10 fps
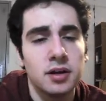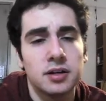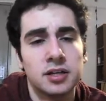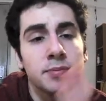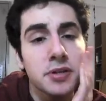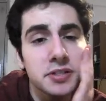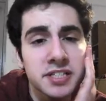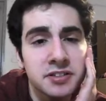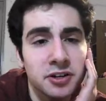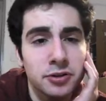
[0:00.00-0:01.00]
Number
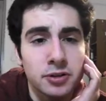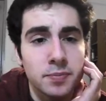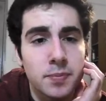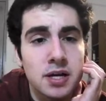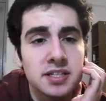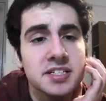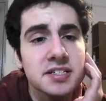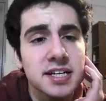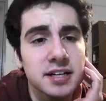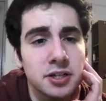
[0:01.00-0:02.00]
13, girdle. This is
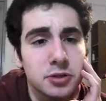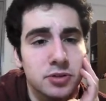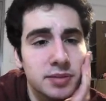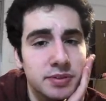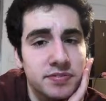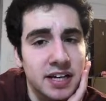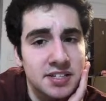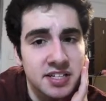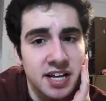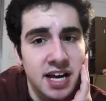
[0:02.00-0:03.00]
like underwear but
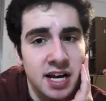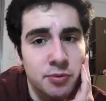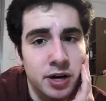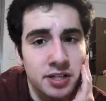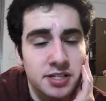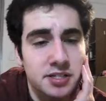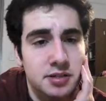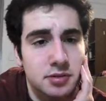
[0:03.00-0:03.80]
fancy, and I wear this.